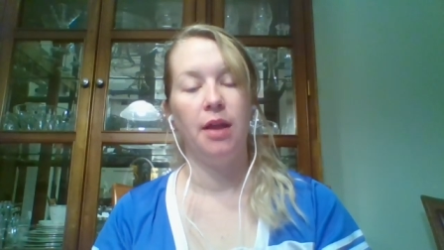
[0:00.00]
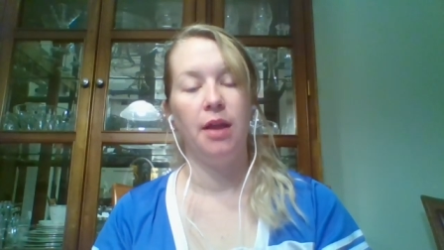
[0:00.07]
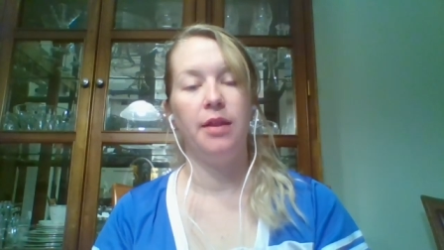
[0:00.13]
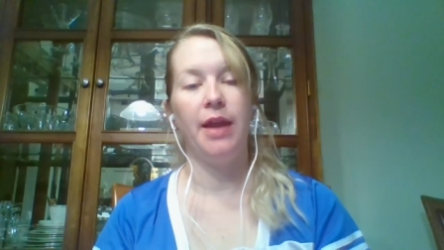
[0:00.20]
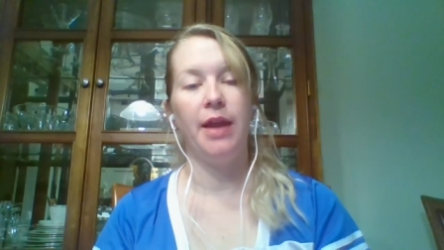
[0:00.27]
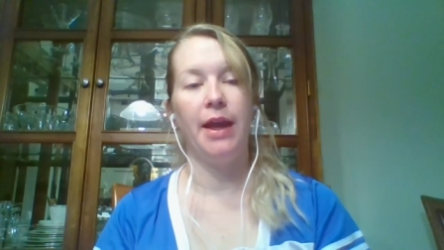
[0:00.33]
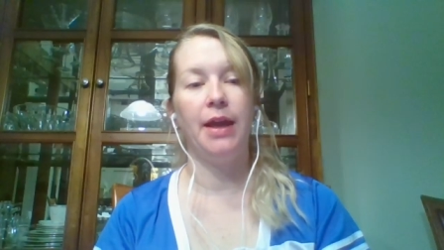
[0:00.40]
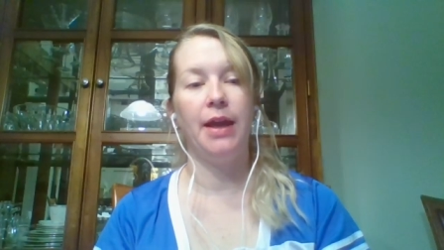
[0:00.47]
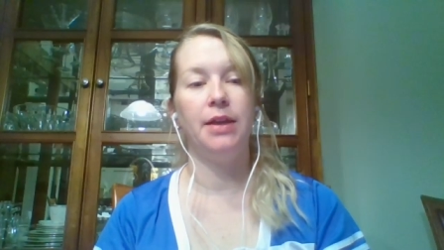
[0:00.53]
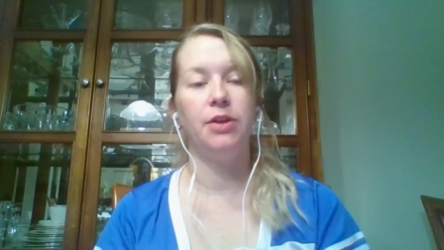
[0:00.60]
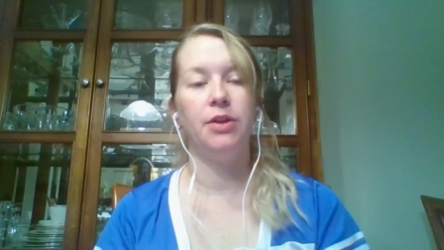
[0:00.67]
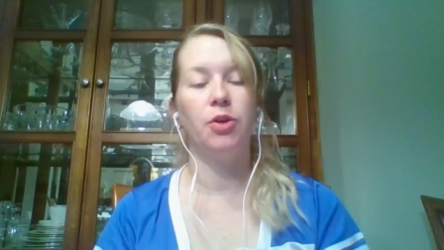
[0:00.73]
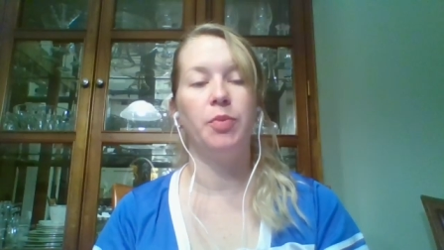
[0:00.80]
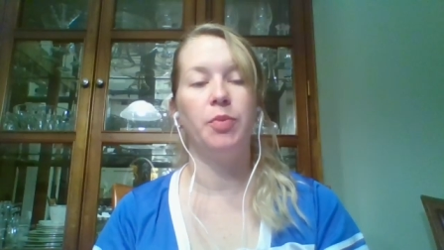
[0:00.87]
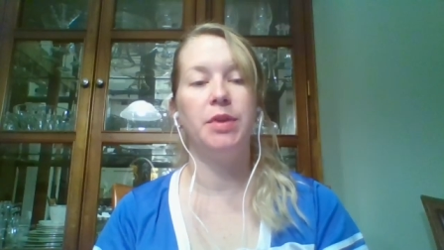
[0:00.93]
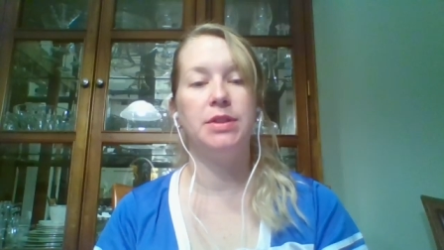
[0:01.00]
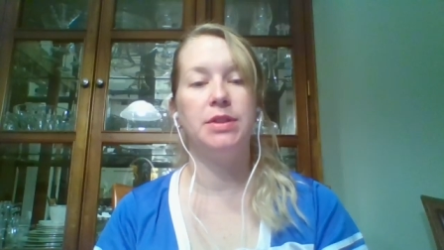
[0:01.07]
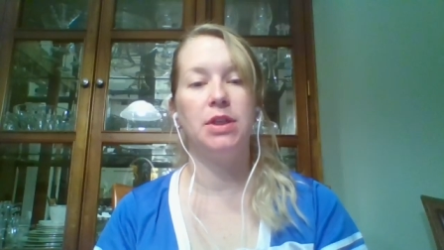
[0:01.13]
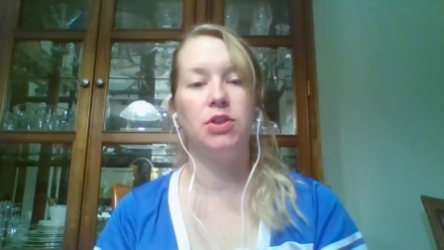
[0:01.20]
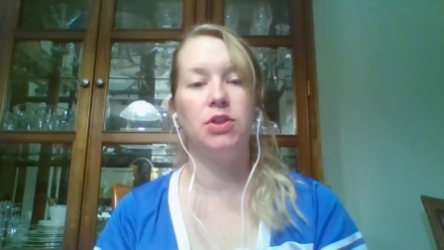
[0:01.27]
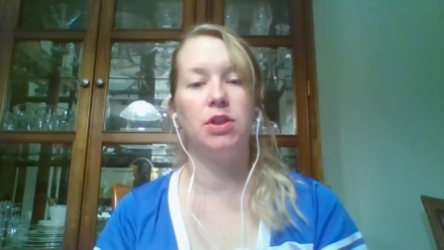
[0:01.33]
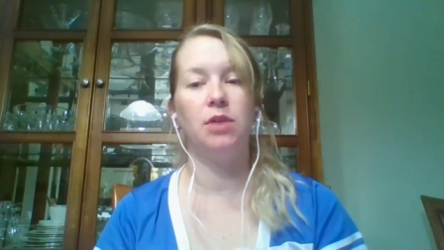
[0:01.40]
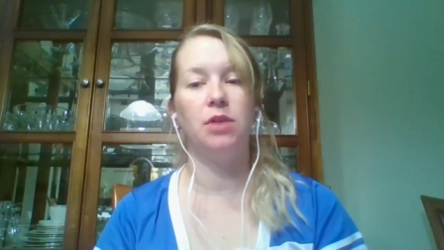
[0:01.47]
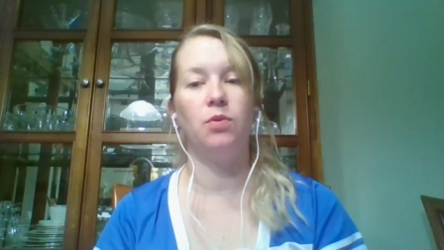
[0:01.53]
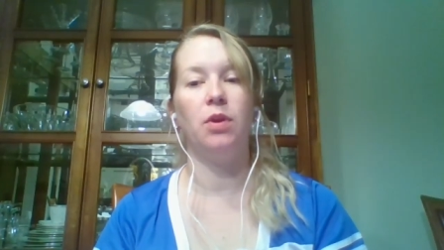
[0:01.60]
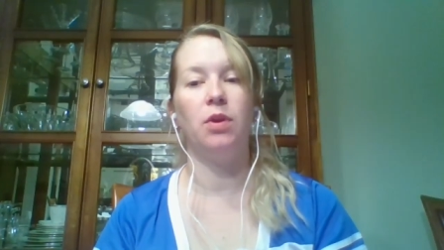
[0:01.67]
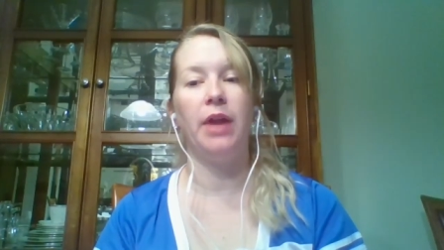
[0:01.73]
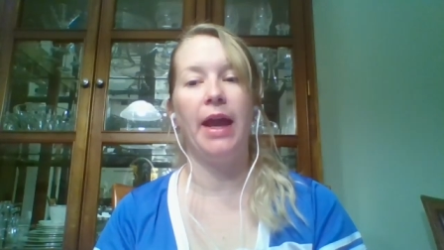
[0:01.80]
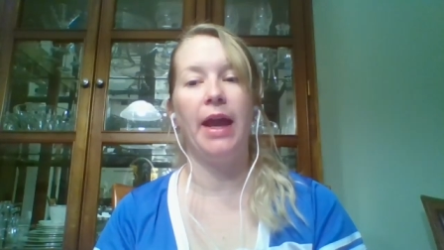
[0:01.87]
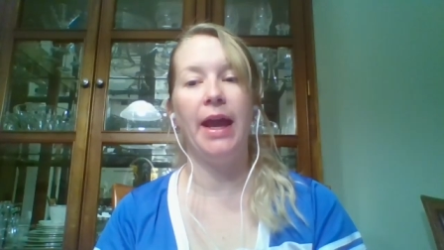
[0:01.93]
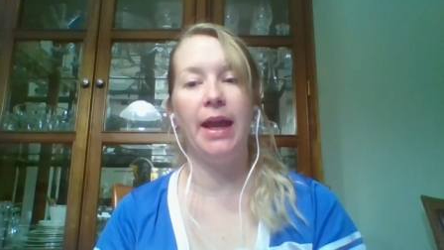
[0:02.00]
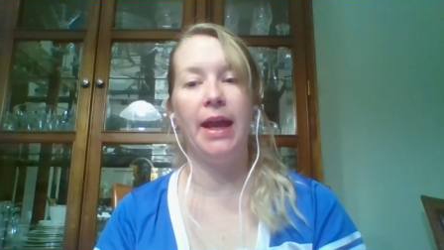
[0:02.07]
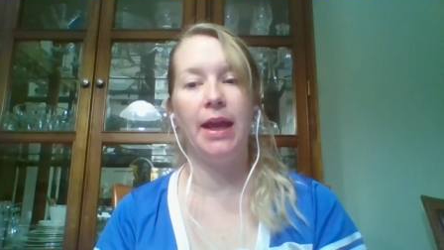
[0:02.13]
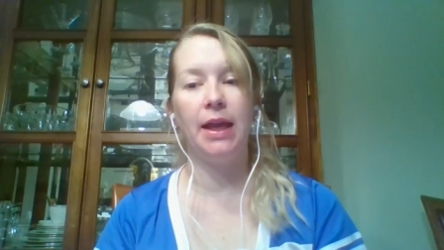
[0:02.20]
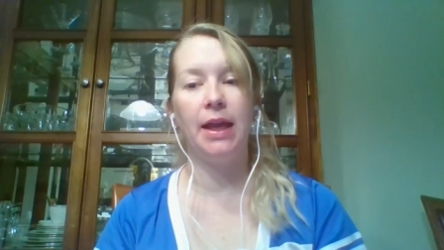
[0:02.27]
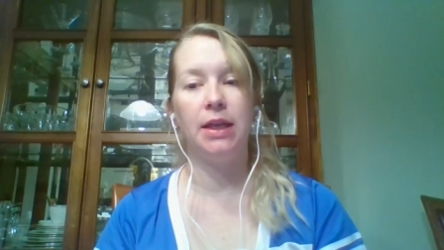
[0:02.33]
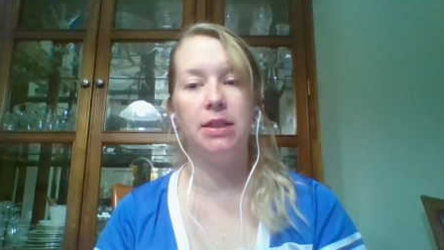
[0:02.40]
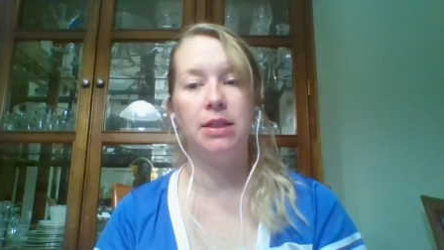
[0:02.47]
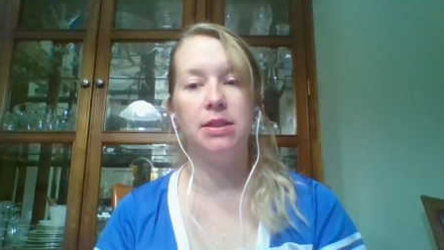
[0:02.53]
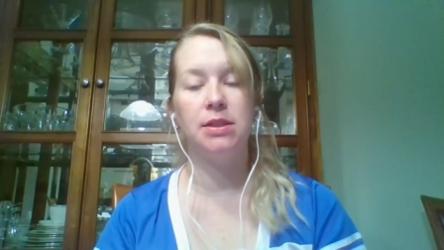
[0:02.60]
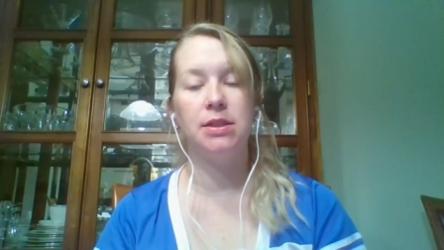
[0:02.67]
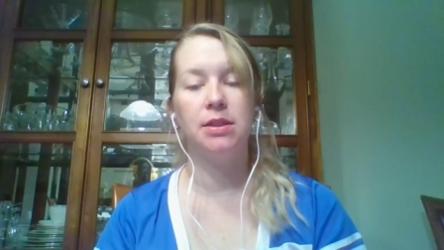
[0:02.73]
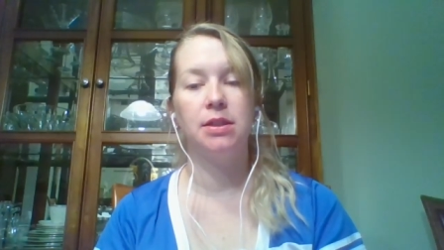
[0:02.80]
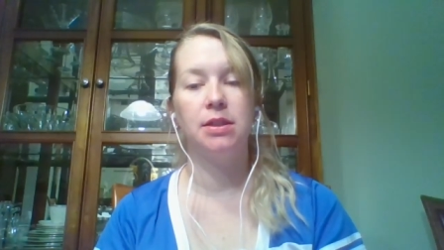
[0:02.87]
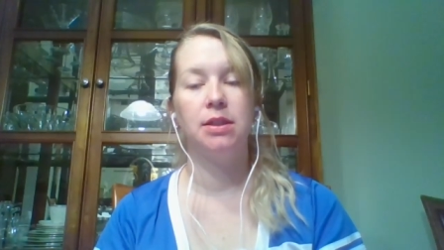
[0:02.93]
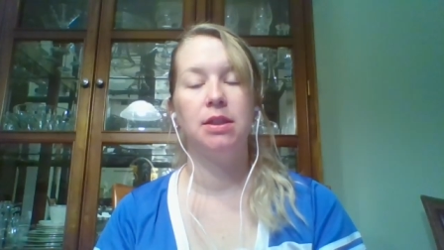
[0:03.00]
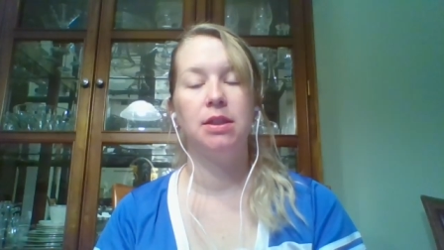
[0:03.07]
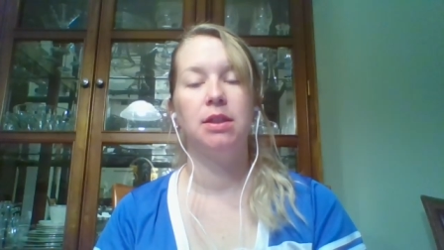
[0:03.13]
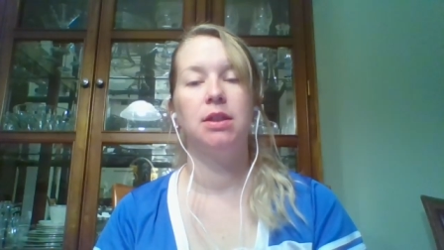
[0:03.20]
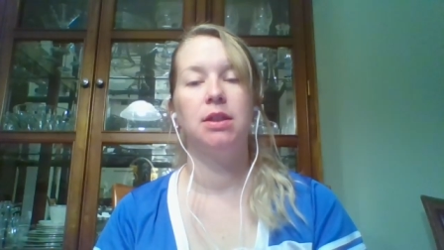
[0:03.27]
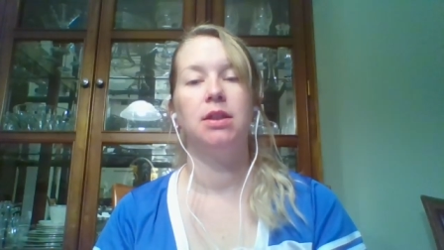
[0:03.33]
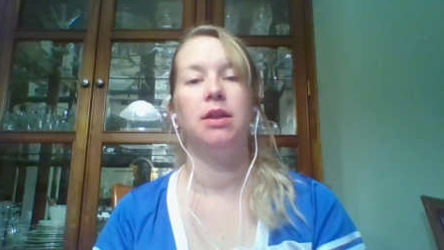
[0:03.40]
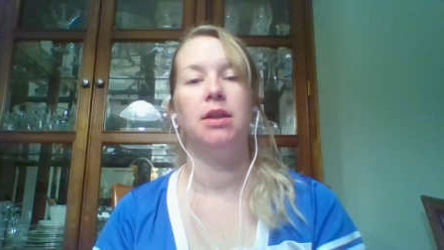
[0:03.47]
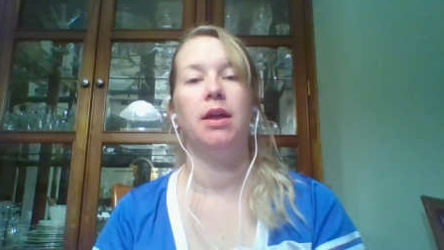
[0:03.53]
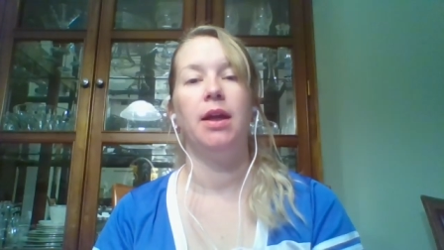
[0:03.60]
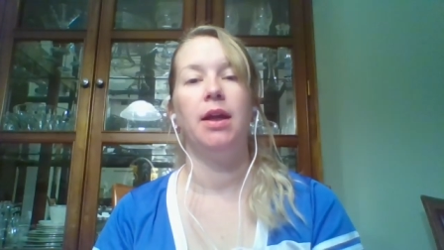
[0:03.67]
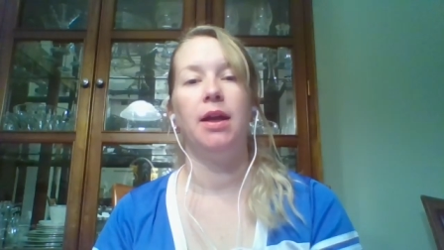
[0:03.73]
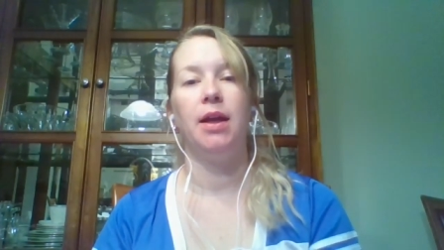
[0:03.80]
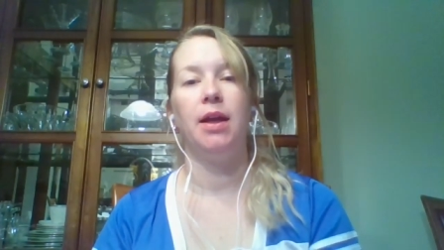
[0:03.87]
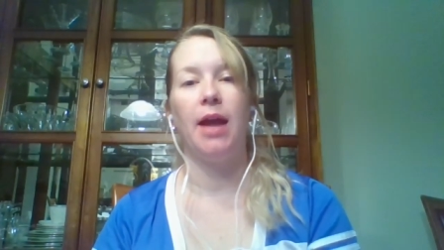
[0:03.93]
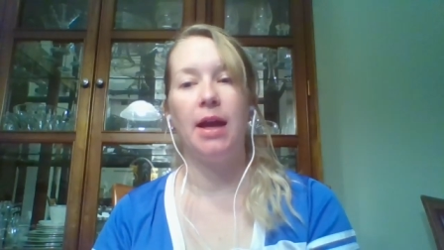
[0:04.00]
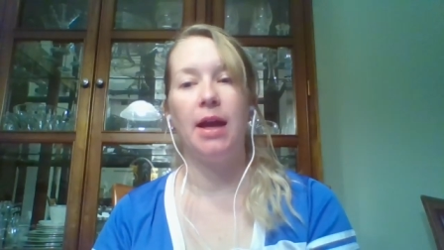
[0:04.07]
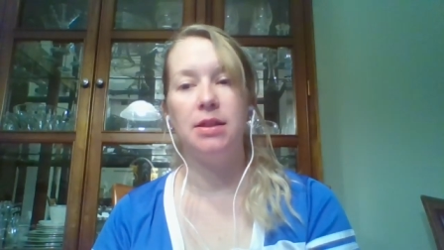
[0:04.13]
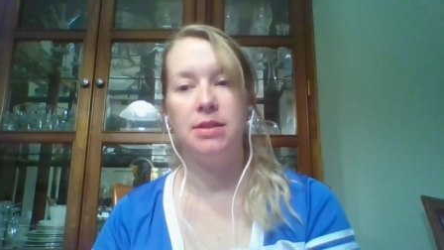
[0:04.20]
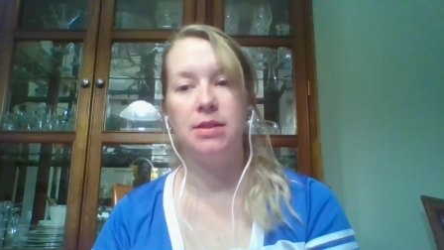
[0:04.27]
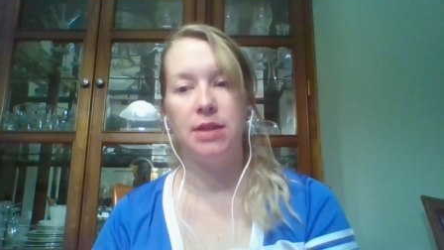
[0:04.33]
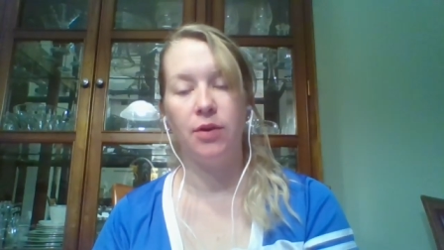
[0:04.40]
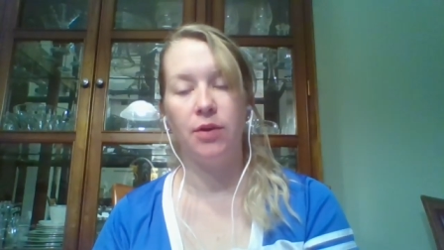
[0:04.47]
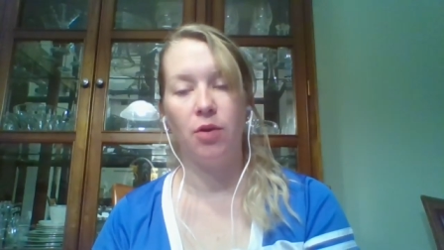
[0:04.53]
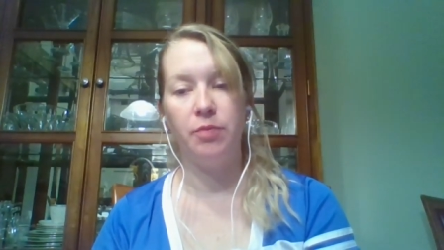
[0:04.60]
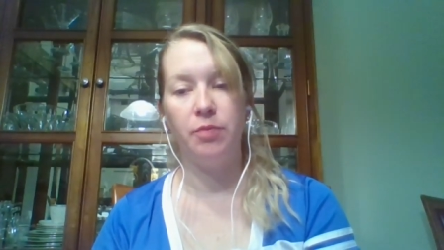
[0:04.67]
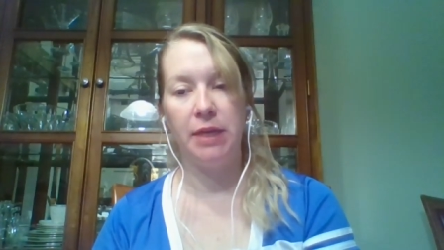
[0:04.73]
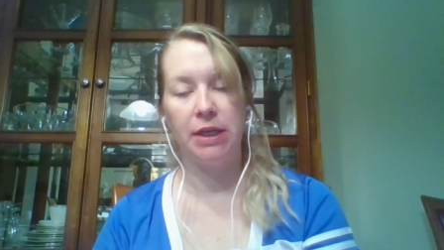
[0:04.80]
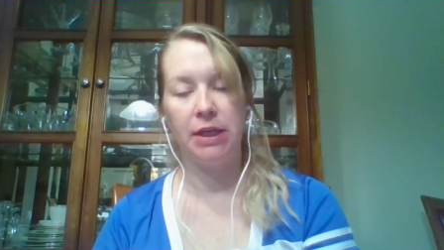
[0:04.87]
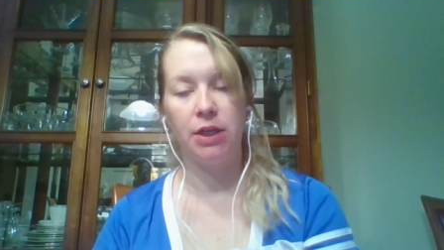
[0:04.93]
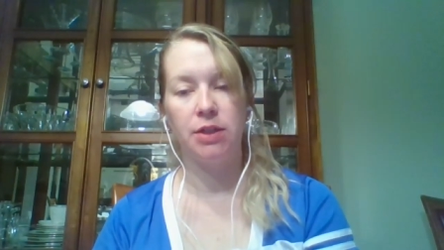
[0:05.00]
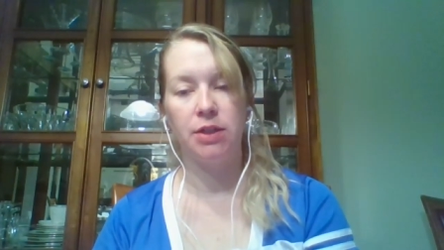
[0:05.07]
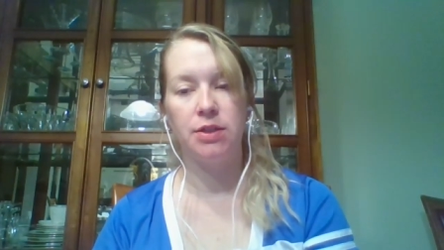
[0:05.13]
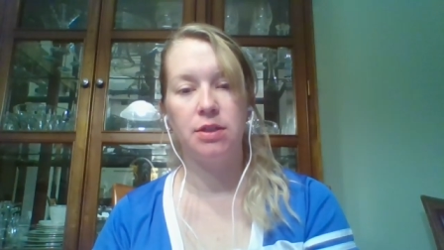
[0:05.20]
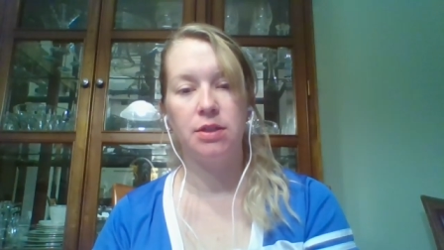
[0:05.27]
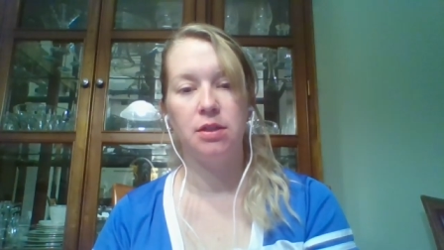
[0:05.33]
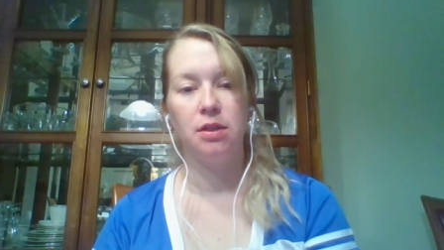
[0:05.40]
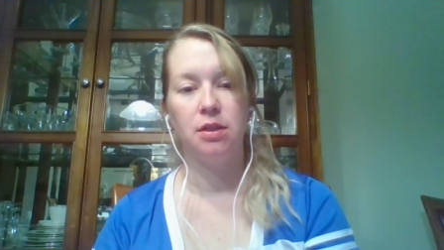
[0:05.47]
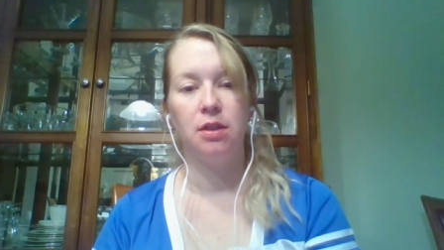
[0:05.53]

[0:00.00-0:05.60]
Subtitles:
then your position will end at 0 meters.